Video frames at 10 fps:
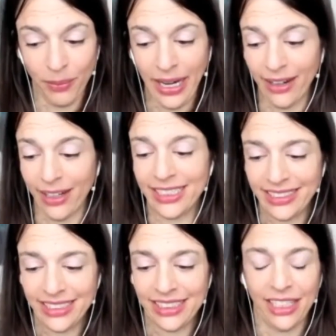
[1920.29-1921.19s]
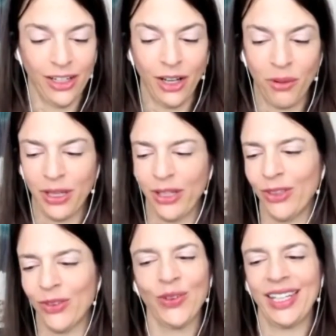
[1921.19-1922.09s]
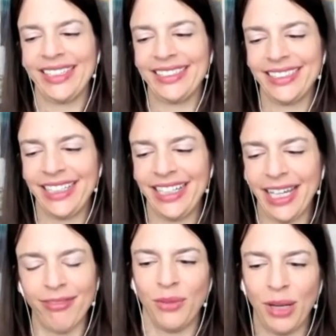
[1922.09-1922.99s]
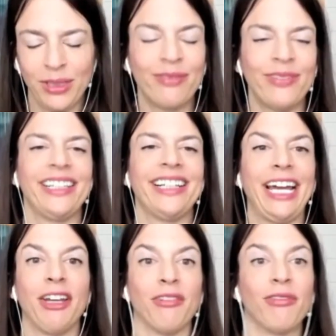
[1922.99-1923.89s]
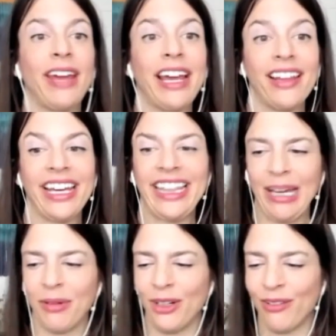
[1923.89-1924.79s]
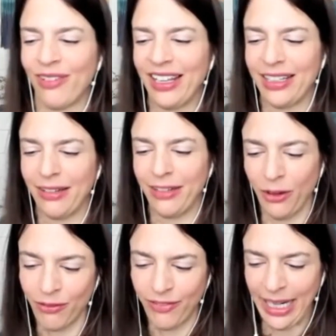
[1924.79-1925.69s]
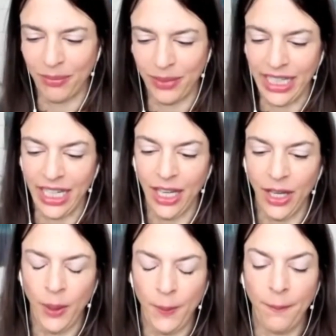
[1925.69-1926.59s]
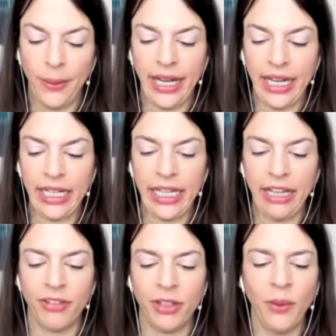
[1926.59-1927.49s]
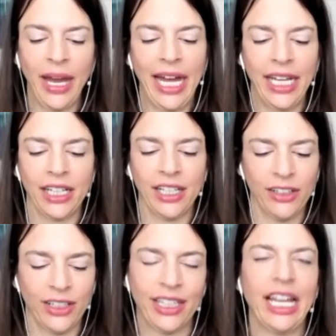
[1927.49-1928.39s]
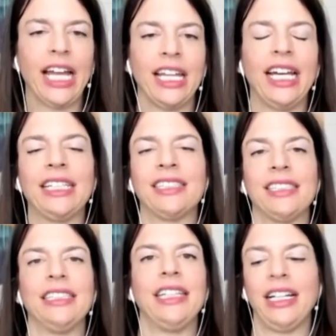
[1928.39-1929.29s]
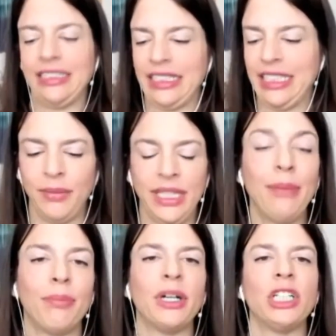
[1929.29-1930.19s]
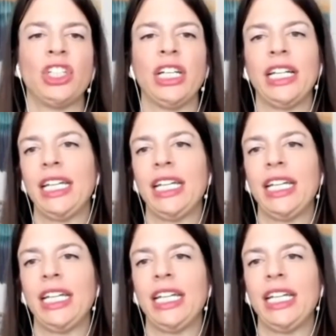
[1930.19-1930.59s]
parents going through this, it can probably feel like you're failing them or you're failing your family. But if you hadn't learned that lesson, not to keep pushing,